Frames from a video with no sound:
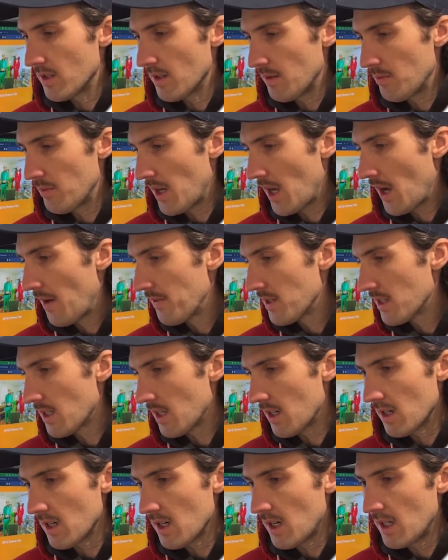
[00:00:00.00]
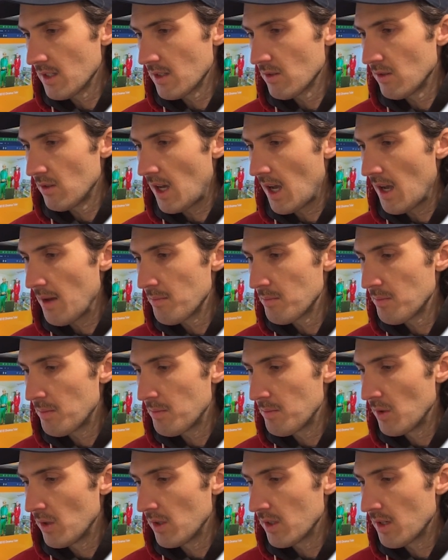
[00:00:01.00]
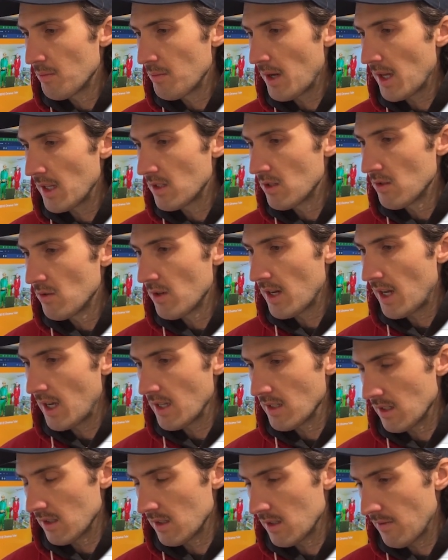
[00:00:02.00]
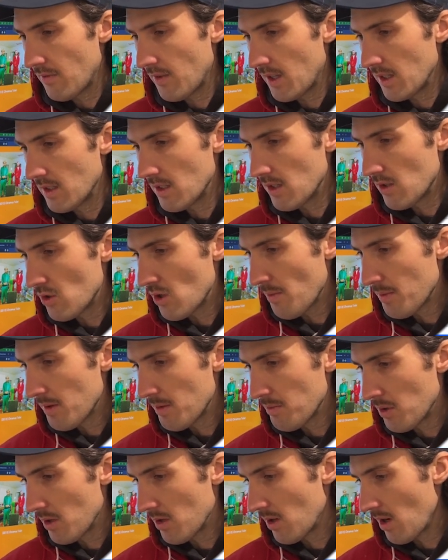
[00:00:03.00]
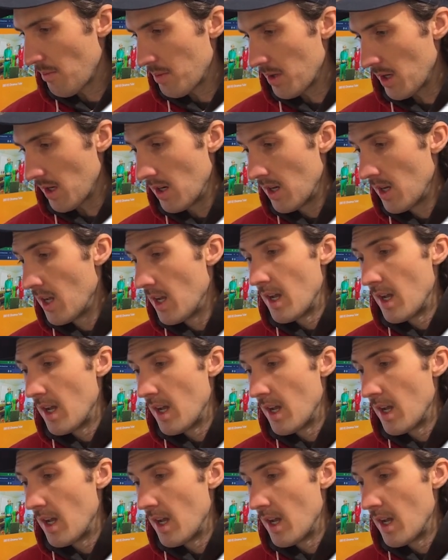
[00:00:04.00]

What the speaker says: And then we have the center console. I'm willing to bet too it has like the fancy trip computer up here.